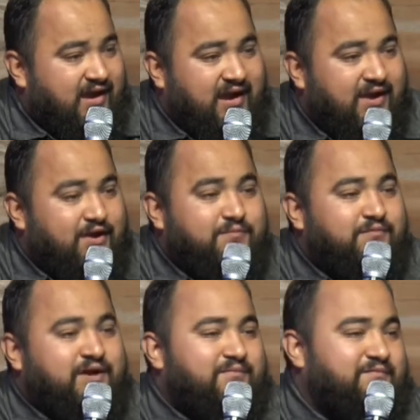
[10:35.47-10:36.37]

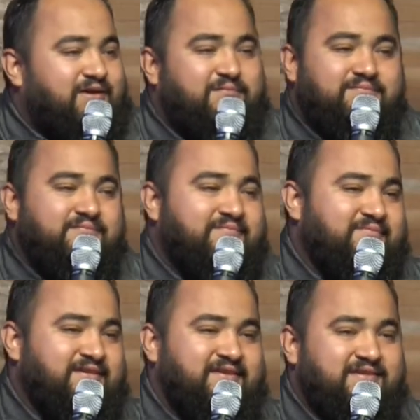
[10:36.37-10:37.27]
I'm
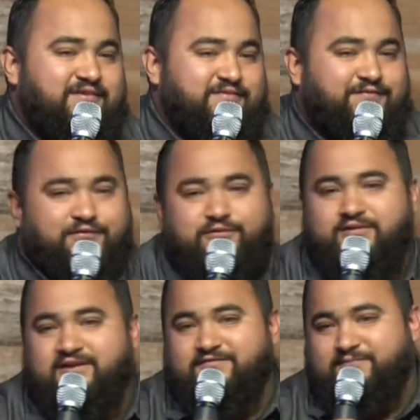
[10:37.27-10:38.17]

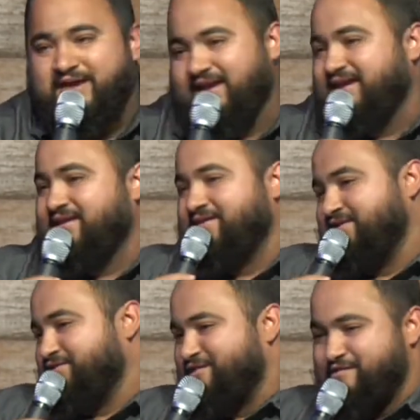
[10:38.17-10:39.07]
full of pain
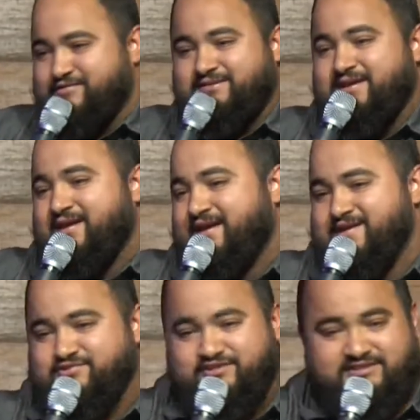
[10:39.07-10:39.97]
and hurt
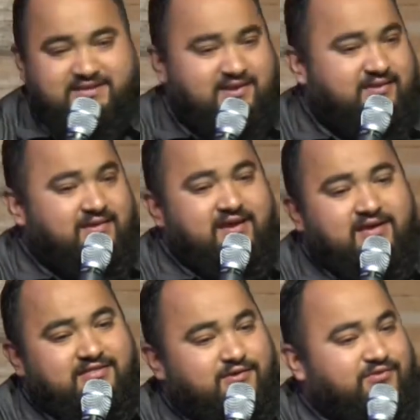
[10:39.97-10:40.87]
and sin.
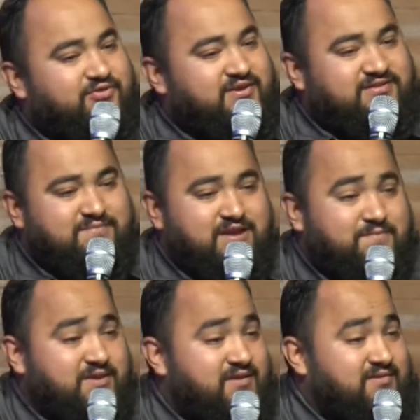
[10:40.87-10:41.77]
There are things that
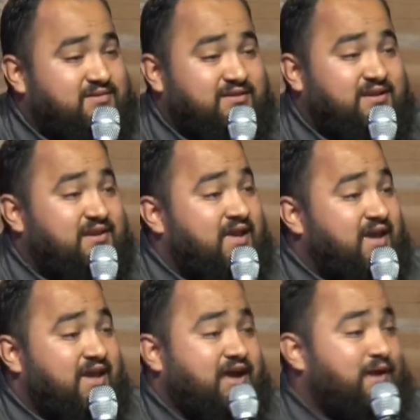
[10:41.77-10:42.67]
make me unclean.
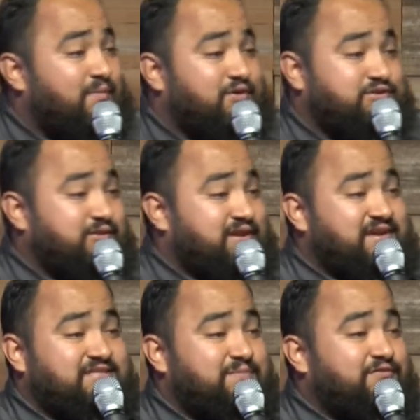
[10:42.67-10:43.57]
And I am also, like
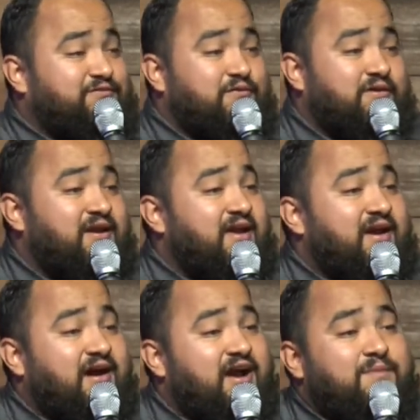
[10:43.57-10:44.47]
I said before,
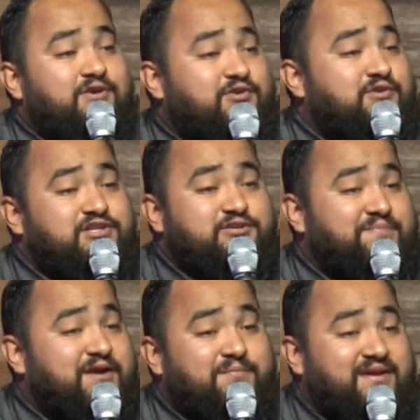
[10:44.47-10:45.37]
I am a creature
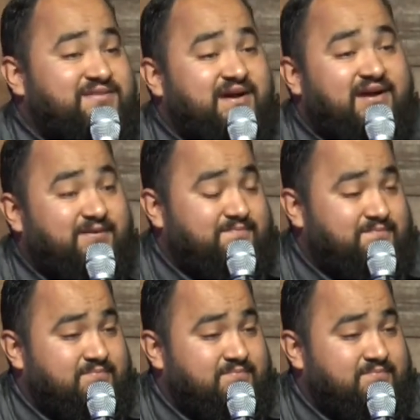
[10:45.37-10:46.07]
bound by time.